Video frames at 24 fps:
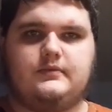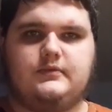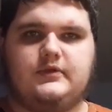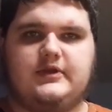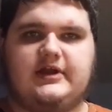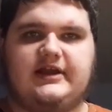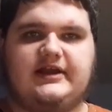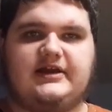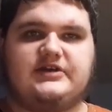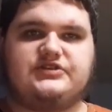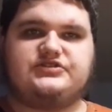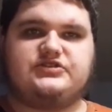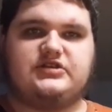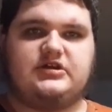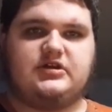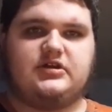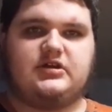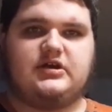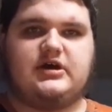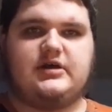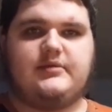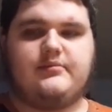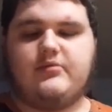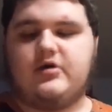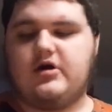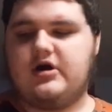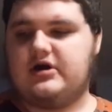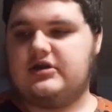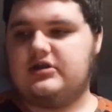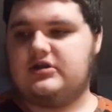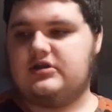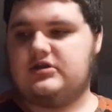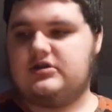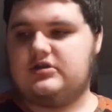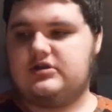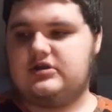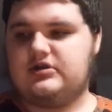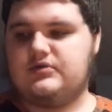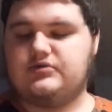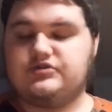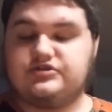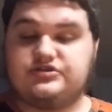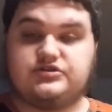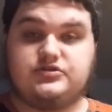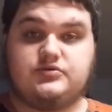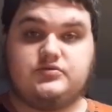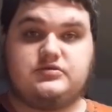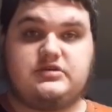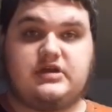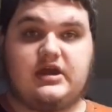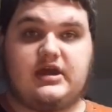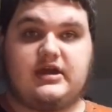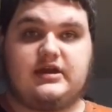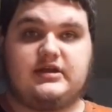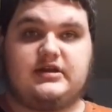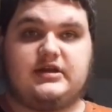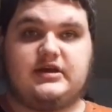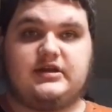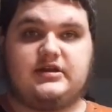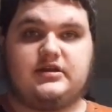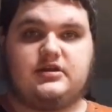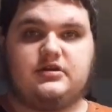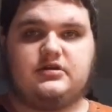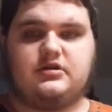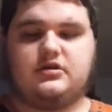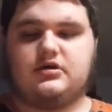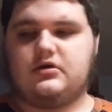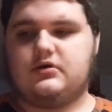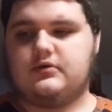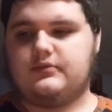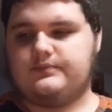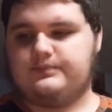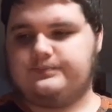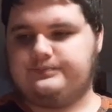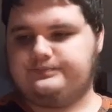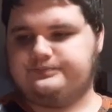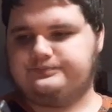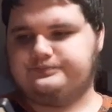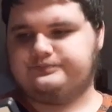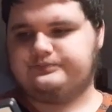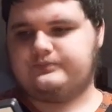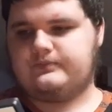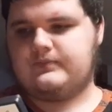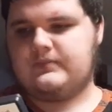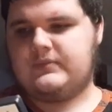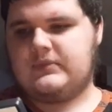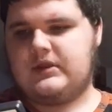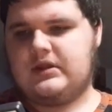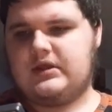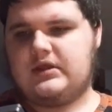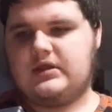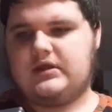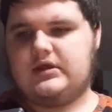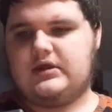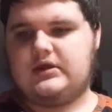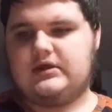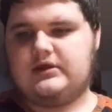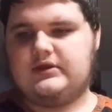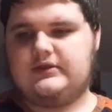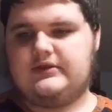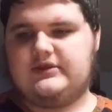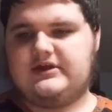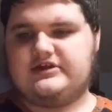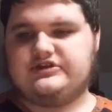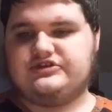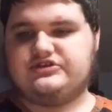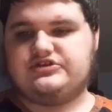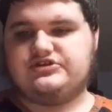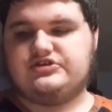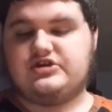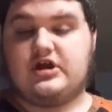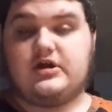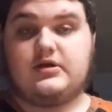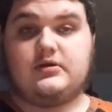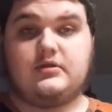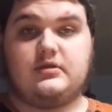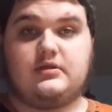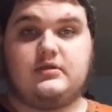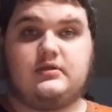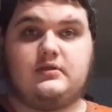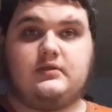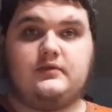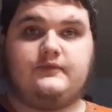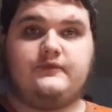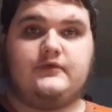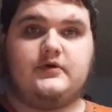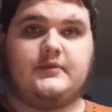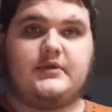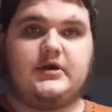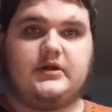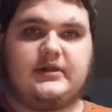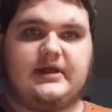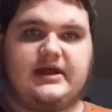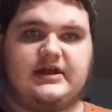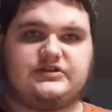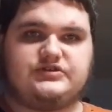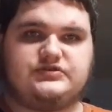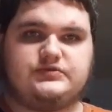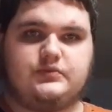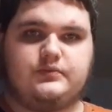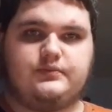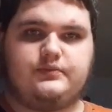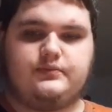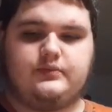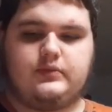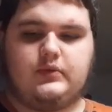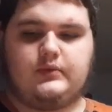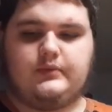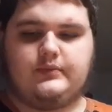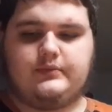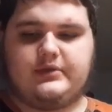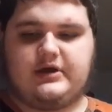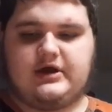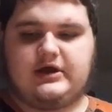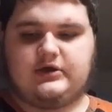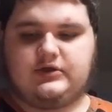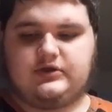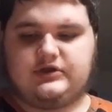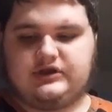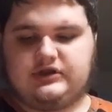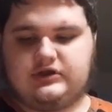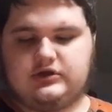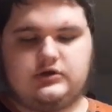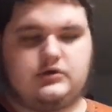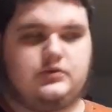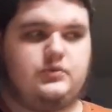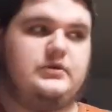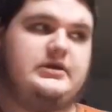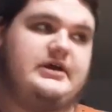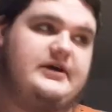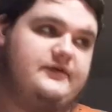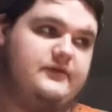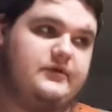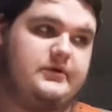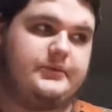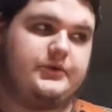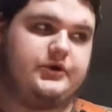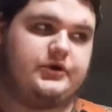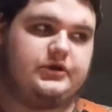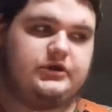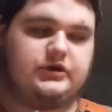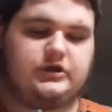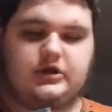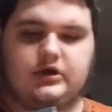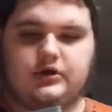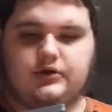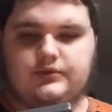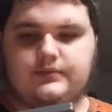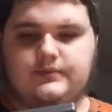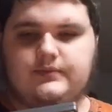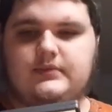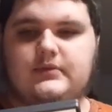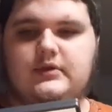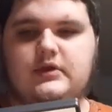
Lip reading: like I said, I bought it was UK and I didn't know. This is from our last pile here. We have one more to go.